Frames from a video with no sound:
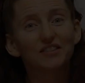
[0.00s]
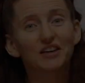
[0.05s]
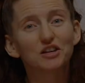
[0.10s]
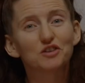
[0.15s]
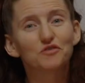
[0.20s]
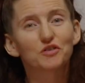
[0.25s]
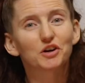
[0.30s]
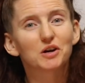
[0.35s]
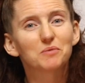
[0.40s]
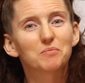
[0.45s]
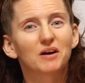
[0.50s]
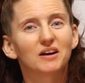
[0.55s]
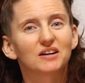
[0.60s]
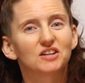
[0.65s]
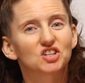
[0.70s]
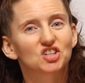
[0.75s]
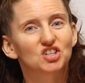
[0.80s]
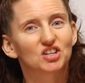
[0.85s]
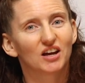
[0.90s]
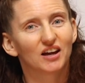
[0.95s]
thank you very
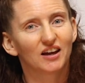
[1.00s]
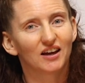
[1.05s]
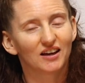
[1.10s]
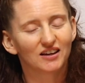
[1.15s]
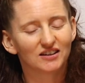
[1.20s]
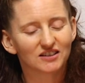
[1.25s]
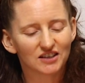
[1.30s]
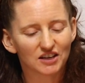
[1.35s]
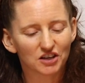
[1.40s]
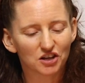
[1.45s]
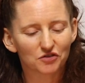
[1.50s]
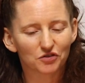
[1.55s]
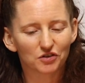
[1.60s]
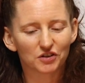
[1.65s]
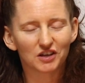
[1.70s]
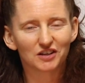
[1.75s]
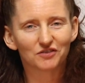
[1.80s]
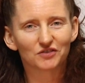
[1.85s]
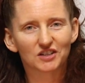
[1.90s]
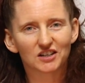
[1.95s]
much, and thank you for
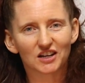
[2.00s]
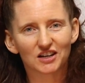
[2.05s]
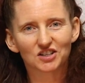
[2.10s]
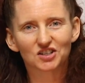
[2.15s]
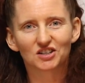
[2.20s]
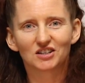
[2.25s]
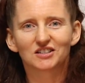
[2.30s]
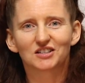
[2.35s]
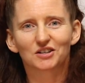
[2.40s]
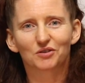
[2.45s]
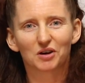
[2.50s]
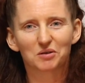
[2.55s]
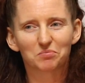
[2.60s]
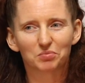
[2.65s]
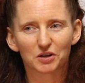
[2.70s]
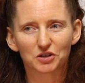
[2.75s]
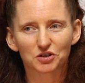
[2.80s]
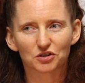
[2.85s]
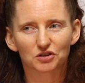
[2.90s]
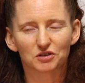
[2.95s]
the invitation. It's a great
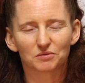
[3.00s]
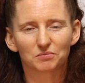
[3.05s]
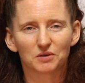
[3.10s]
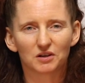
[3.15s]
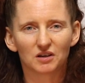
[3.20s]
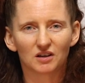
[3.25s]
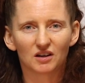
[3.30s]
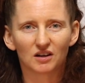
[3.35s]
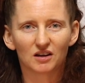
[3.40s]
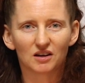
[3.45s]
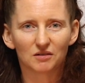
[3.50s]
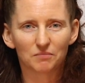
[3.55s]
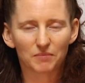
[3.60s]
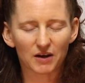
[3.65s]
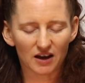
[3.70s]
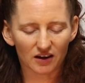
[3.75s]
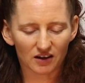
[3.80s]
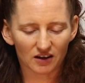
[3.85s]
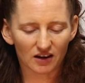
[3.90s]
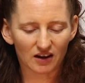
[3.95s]
pleasure to be
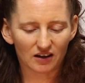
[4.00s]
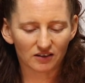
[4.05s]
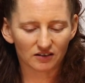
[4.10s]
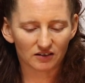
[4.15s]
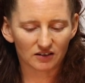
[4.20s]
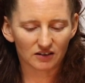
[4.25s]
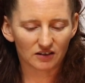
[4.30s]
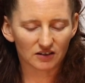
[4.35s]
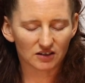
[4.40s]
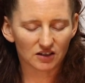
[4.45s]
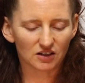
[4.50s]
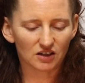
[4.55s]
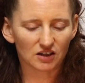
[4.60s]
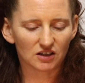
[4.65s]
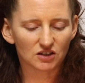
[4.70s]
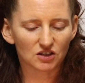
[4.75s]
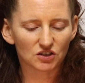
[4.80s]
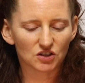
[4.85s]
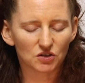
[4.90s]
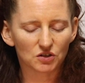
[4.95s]
back at the Sydney
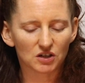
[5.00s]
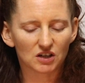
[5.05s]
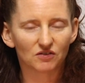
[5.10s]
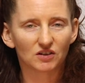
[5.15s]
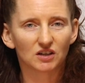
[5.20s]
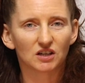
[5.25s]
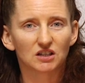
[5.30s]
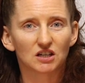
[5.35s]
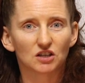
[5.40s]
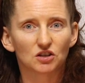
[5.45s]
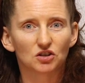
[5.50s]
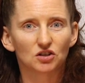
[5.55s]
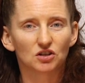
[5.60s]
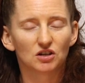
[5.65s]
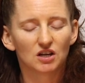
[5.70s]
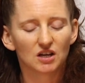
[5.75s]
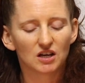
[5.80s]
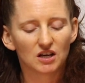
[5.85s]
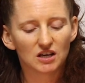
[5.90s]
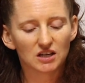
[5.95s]
Institute giving another
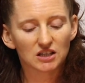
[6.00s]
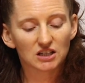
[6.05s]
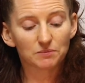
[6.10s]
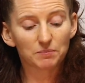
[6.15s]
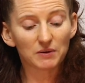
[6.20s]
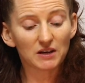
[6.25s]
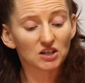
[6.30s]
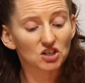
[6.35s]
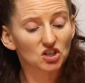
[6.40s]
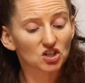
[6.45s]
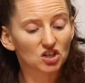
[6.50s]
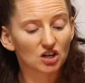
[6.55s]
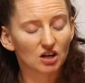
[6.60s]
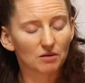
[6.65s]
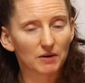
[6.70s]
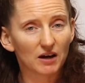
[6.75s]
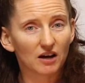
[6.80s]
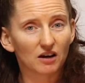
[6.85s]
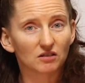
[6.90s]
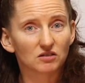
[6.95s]
speech
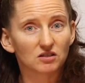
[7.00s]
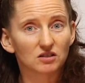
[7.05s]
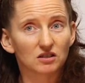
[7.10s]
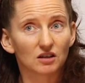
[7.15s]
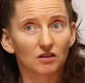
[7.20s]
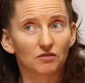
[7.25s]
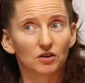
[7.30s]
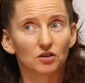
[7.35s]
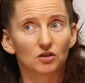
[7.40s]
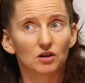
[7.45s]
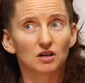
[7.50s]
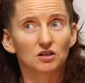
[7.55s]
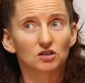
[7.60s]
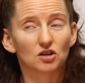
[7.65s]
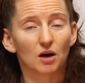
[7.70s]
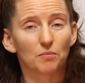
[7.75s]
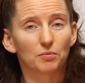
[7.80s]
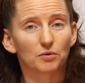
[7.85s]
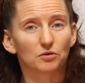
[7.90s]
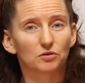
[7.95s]
about a very
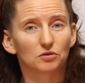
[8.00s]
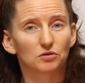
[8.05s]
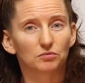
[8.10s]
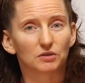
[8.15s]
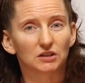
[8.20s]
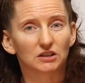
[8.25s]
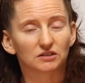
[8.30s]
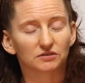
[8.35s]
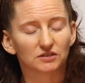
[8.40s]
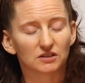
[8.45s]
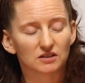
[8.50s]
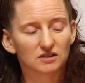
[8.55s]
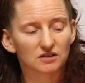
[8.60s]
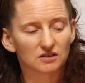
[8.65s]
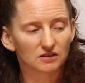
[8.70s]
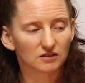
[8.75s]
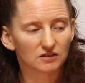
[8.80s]
topical, relevant